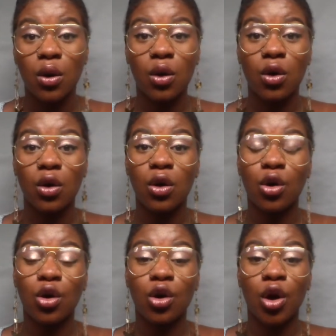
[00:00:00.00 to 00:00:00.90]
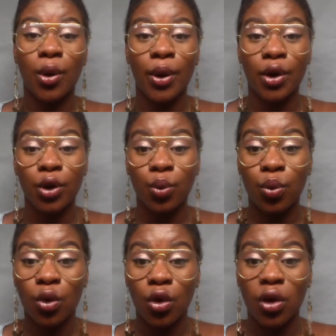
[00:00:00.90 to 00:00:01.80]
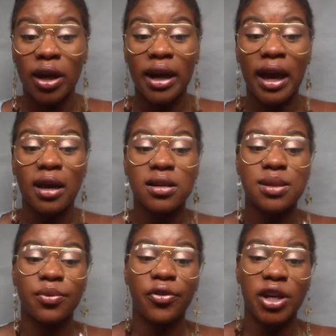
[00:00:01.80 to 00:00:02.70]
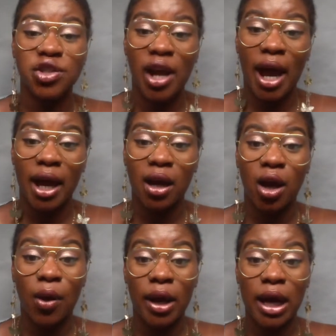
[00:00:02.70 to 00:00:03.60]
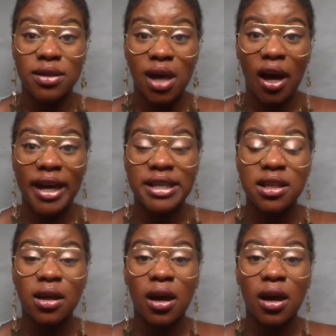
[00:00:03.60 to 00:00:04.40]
or going on a walk and getting some fresh air, going outside.